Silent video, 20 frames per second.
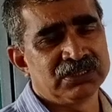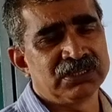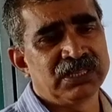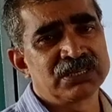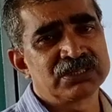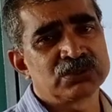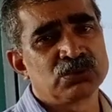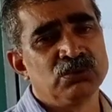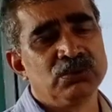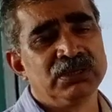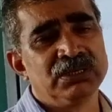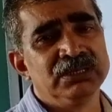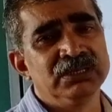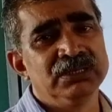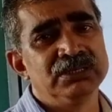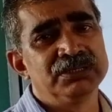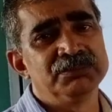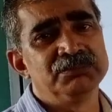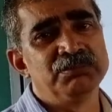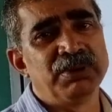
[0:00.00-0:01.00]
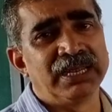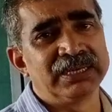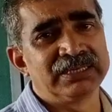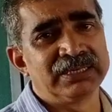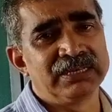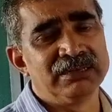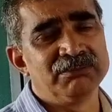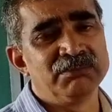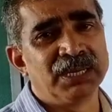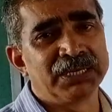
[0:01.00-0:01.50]
That's called a
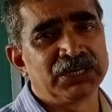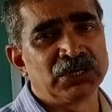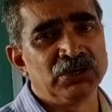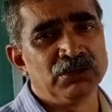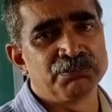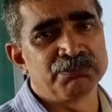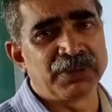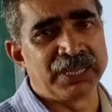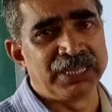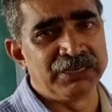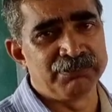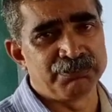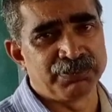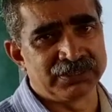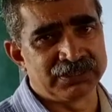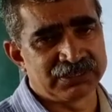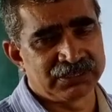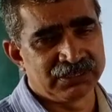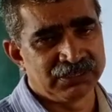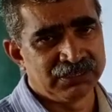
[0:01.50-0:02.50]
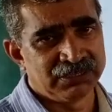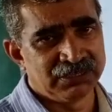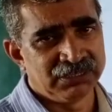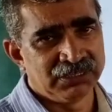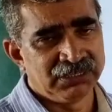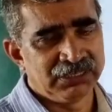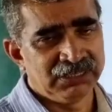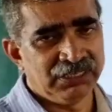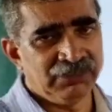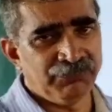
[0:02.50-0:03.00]
battle, Battle of Panipat.
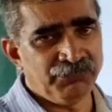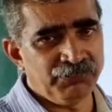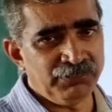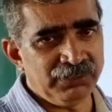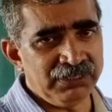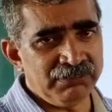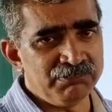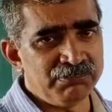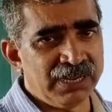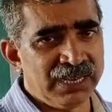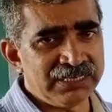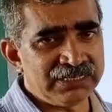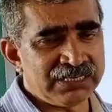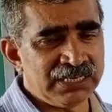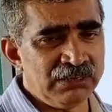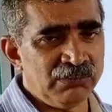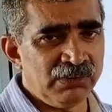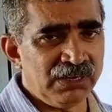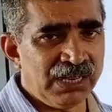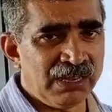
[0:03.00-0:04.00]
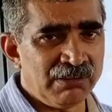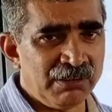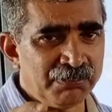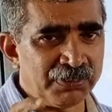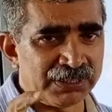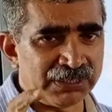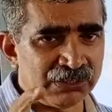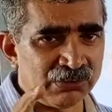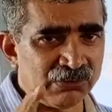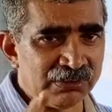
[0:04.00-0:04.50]
Every battle will have a
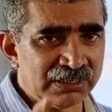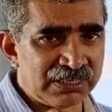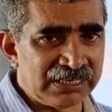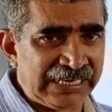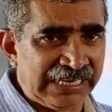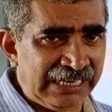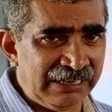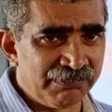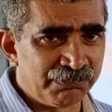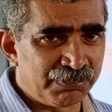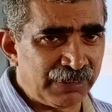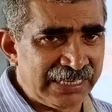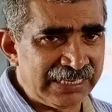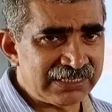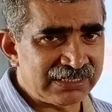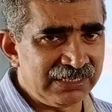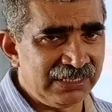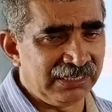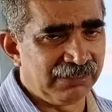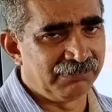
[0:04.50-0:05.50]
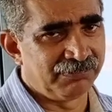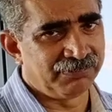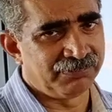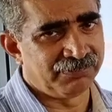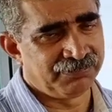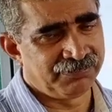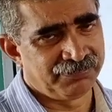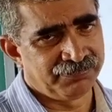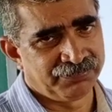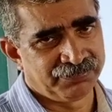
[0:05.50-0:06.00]
particular name, place name.
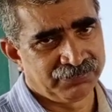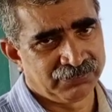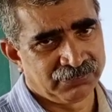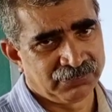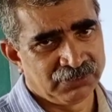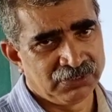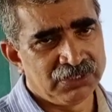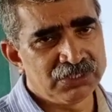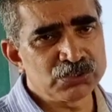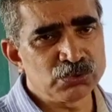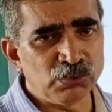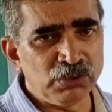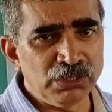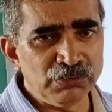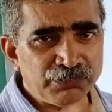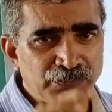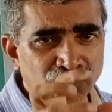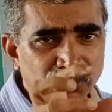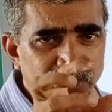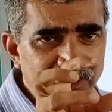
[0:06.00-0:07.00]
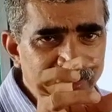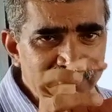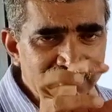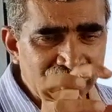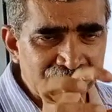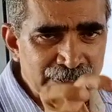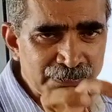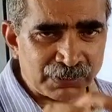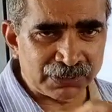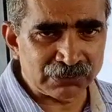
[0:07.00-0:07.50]
It's only fought in
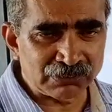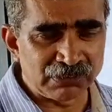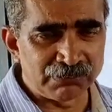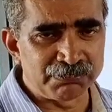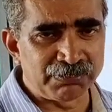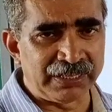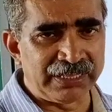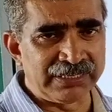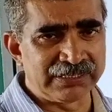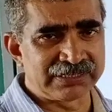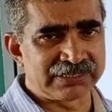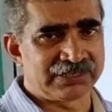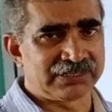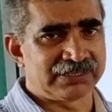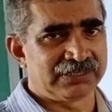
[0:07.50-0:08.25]
that particular place.